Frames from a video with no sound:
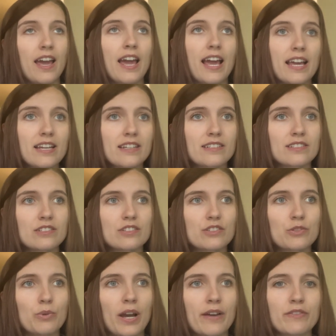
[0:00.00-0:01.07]
And
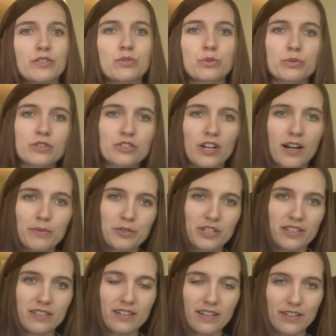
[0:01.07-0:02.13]
you have a storage
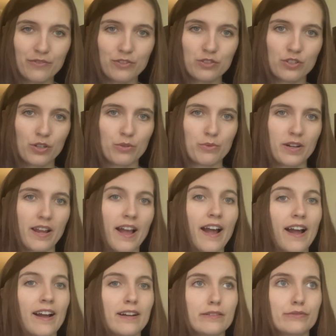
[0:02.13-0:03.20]
option if you don't want to
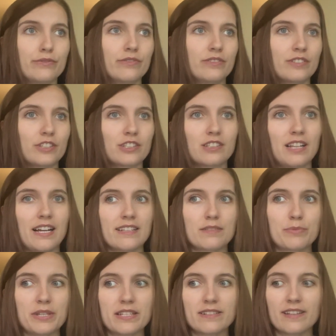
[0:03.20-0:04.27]
have your glass
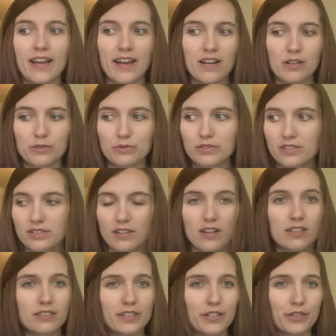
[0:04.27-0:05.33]
piece out
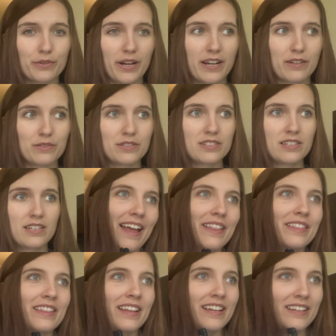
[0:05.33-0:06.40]
all year round.
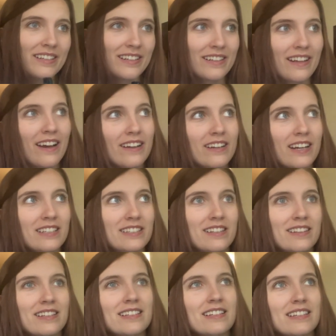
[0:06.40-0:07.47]
And then I got to
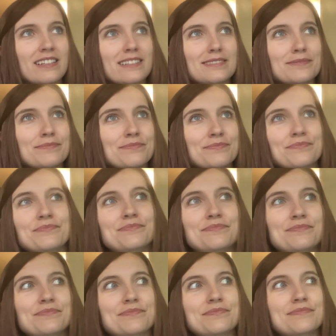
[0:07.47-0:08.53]
thinking,
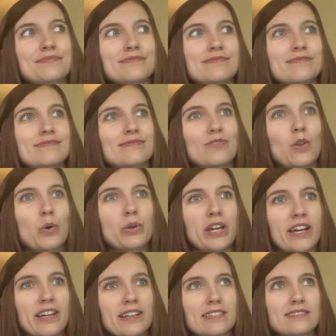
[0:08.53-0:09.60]

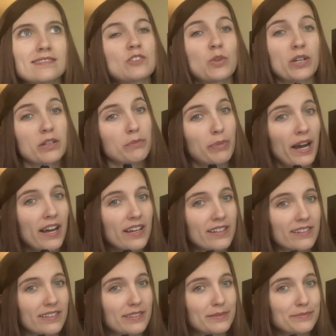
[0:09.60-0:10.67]
okay, so I could buy
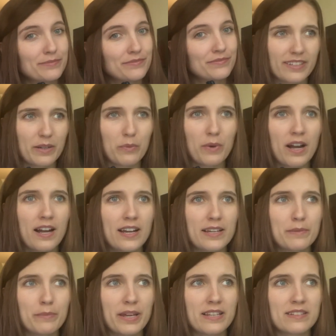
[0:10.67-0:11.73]
them. Like, why
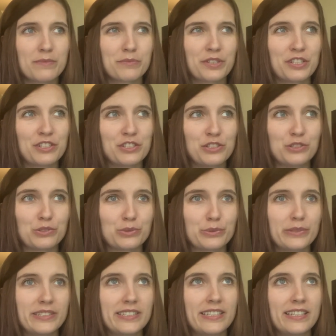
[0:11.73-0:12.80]
make something new